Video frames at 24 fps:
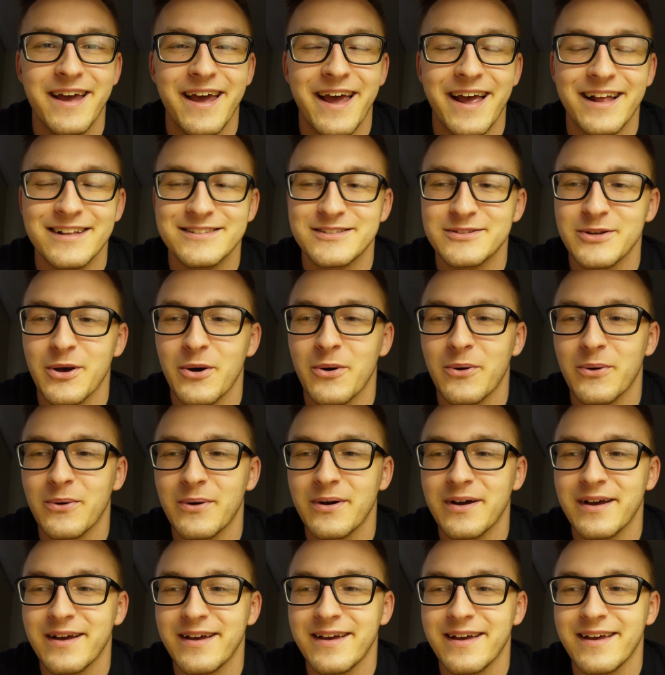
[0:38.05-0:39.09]
And so
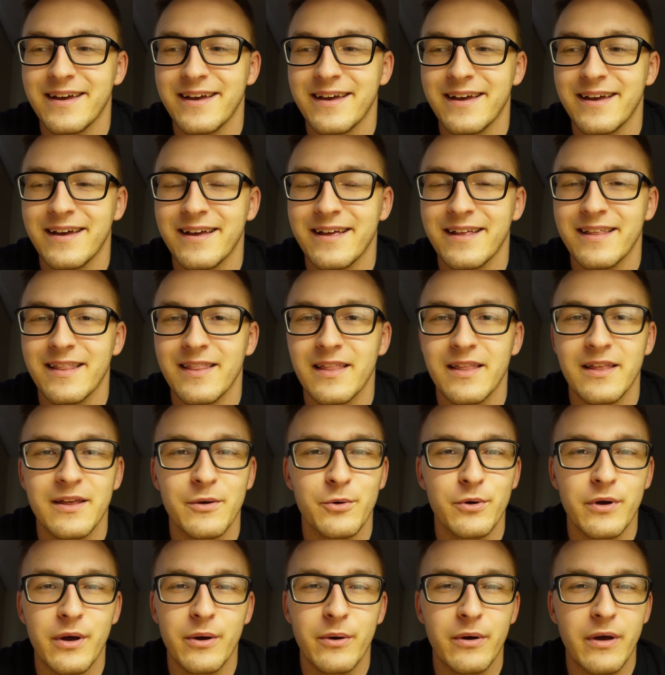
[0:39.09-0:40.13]

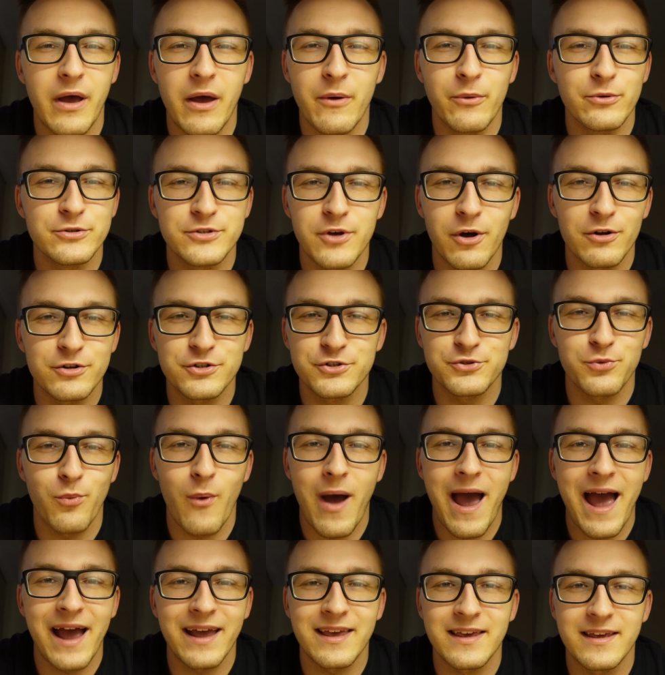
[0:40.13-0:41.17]
it was all just
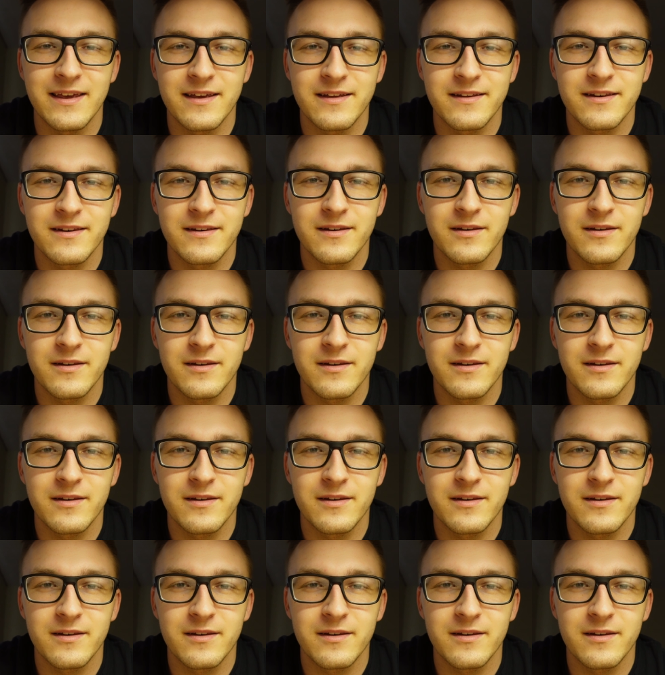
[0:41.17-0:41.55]
wacky.